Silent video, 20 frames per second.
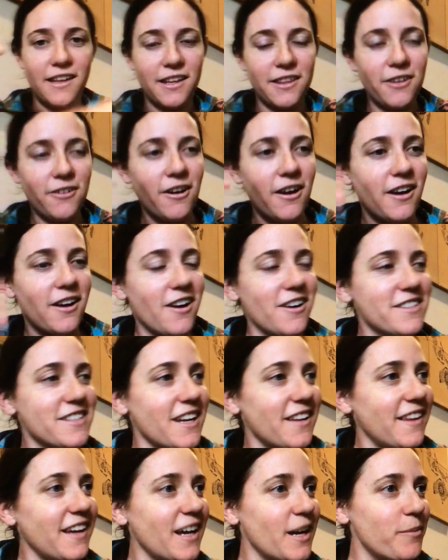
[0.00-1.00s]
hit the ground on our
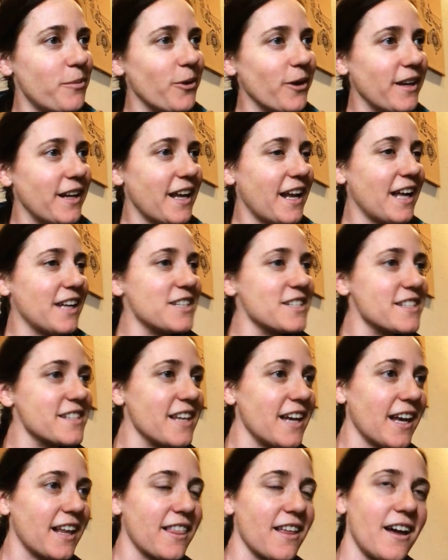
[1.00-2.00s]
side, they got a point. And I just
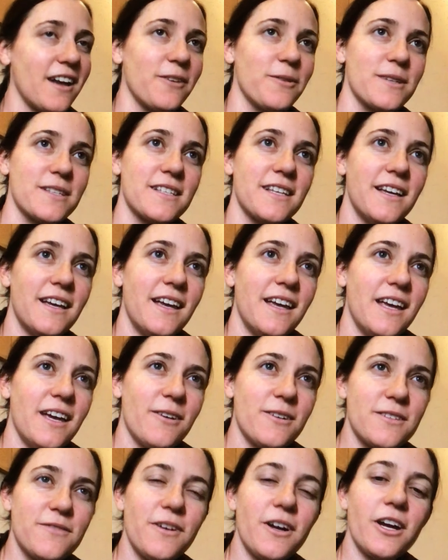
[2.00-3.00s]
like thought it was it
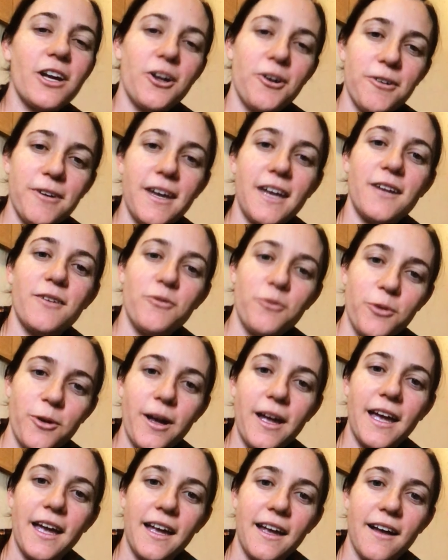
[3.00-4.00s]
was a very creative
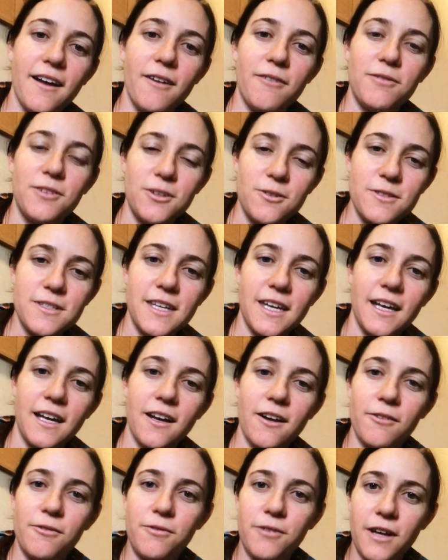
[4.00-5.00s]
way of using
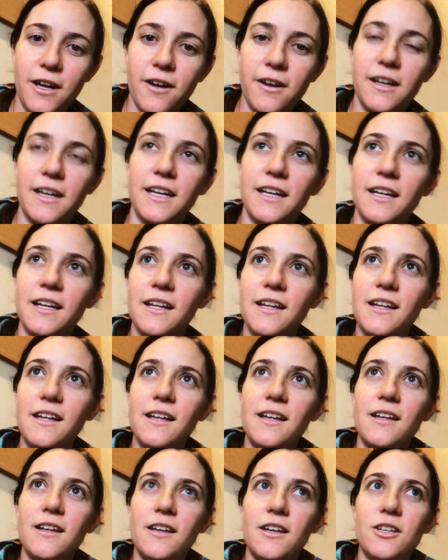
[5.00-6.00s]
a very
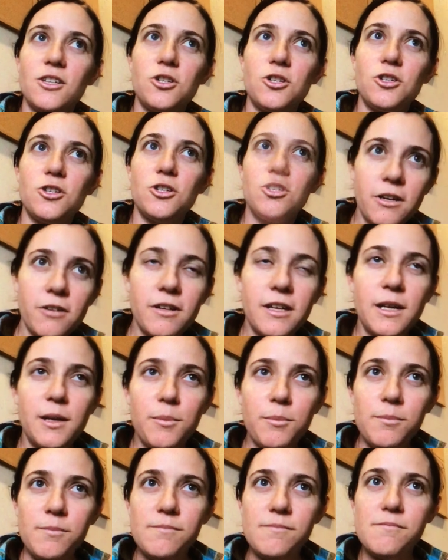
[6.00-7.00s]
dreary,
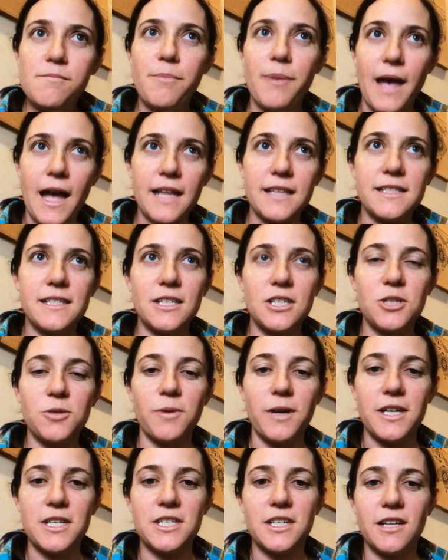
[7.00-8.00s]
bad
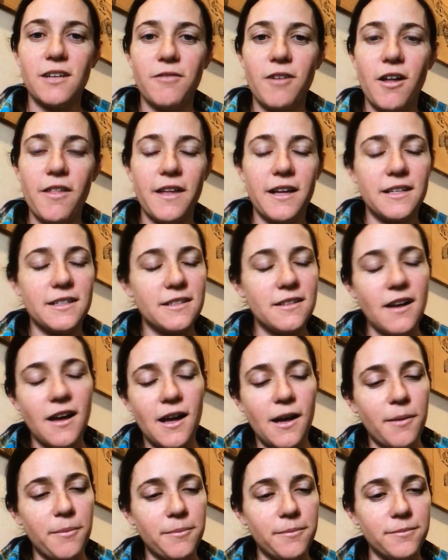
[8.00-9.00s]
situation of all that
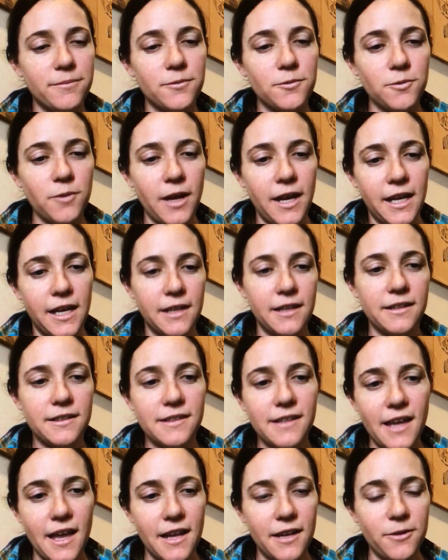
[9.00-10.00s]
um, rain.
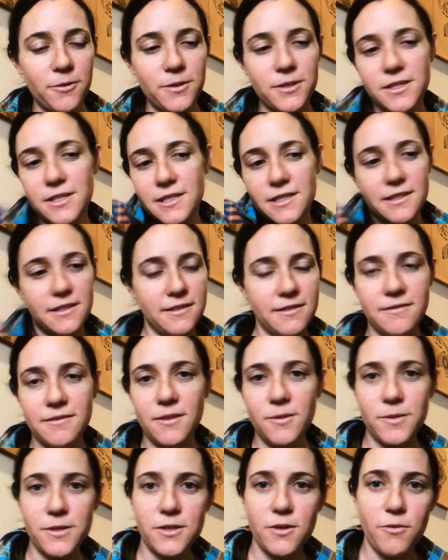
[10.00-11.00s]

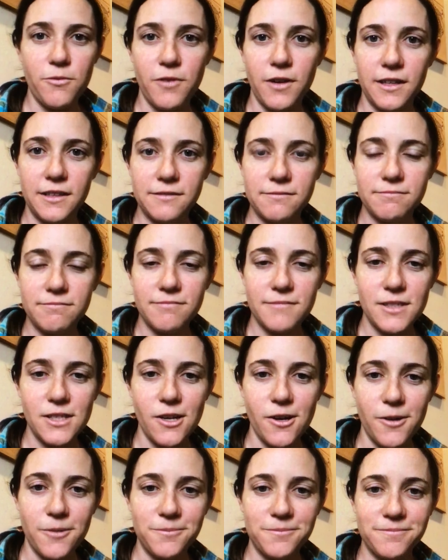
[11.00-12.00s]
It was so fun. So